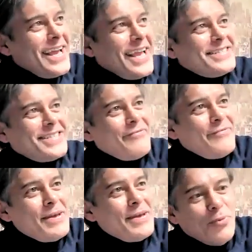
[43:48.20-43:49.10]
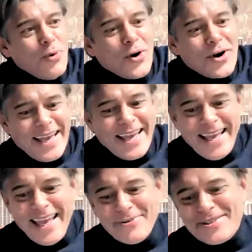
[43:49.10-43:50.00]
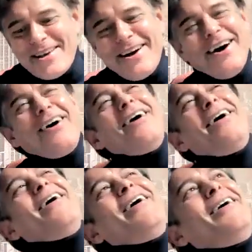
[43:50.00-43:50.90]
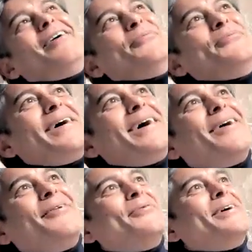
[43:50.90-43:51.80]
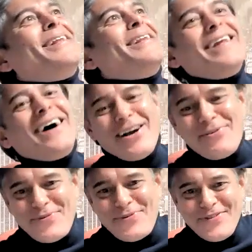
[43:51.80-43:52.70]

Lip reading: instead of him walking, he would say, oh, wow, what a life.